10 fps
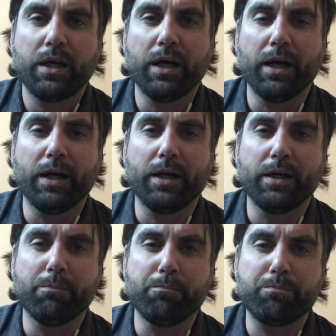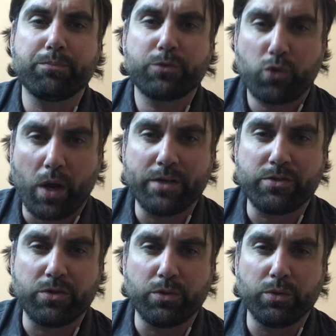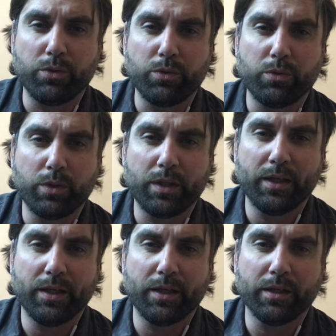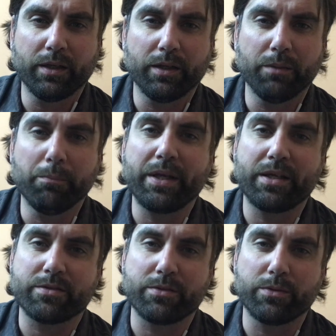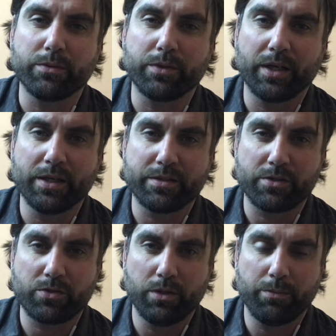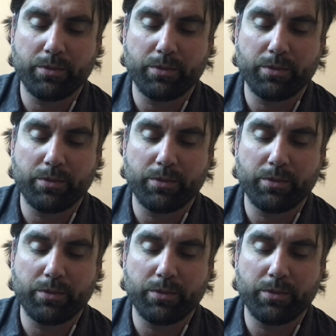try to make it to the Gaza Strip.